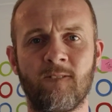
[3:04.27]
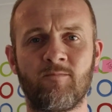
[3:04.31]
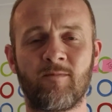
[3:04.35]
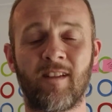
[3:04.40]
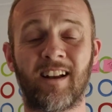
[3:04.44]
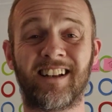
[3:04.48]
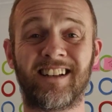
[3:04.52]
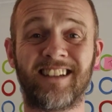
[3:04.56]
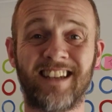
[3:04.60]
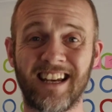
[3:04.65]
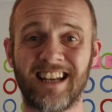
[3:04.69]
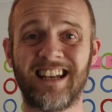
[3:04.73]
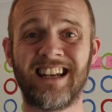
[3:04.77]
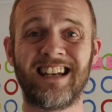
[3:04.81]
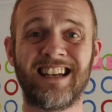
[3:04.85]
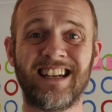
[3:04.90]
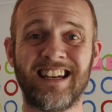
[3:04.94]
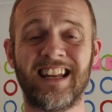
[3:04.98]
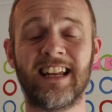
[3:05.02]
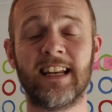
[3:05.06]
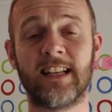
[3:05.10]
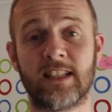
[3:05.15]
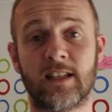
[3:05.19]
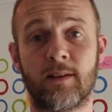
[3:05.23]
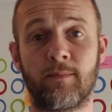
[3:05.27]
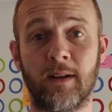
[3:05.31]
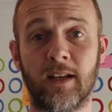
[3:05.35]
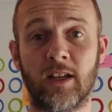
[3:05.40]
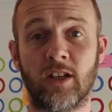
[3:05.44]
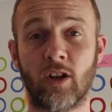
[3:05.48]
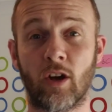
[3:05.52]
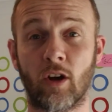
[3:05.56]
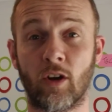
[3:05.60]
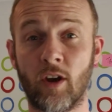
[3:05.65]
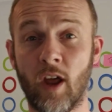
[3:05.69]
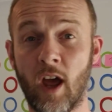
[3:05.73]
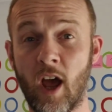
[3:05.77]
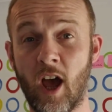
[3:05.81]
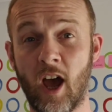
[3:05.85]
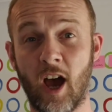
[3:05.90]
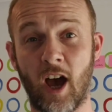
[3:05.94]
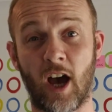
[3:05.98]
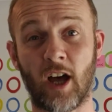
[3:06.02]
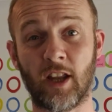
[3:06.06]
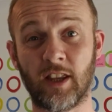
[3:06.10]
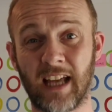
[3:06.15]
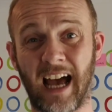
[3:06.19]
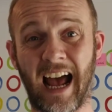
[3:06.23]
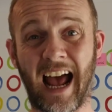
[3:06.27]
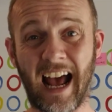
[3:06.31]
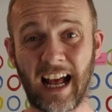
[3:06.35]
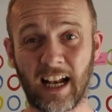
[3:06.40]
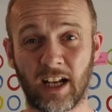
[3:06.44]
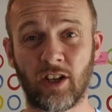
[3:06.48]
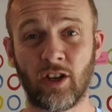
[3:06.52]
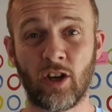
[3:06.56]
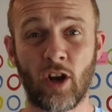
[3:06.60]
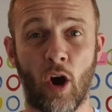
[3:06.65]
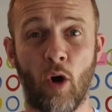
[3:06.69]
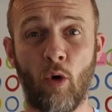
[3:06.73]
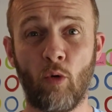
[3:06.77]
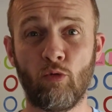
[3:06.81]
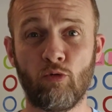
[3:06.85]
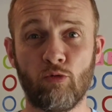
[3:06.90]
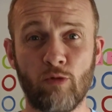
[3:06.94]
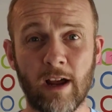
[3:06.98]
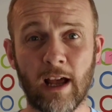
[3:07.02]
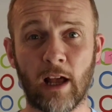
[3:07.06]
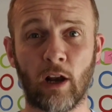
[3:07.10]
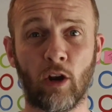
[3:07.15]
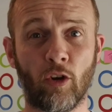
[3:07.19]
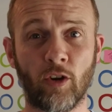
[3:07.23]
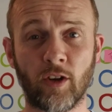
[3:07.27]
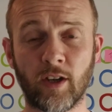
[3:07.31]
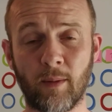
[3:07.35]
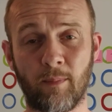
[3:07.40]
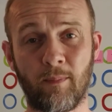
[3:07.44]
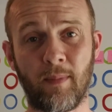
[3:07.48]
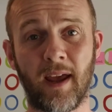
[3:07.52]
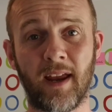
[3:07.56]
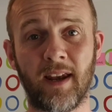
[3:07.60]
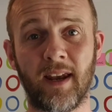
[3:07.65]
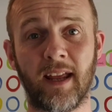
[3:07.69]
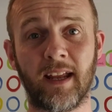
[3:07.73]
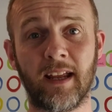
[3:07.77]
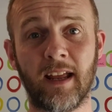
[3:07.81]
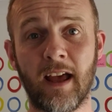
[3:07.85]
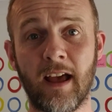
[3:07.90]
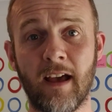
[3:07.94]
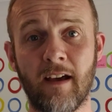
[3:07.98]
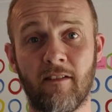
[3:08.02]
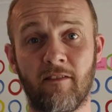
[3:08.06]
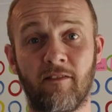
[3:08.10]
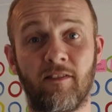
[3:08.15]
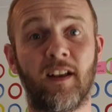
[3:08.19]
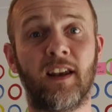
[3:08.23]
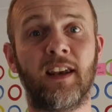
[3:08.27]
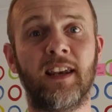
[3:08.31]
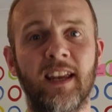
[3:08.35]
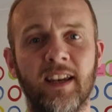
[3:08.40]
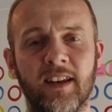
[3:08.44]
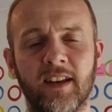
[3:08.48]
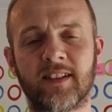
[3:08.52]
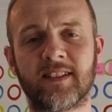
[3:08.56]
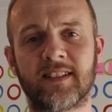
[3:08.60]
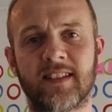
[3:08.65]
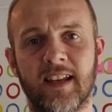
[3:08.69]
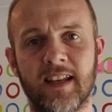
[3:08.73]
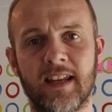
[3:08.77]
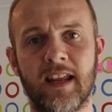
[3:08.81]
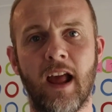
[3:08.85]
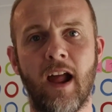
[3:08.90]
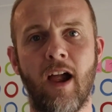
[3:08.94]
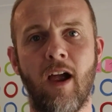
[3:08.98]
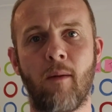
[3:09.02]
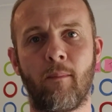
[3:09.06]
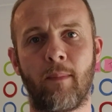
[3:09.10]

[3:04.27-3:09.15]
that didn't need to be done and that had no real underpinning validity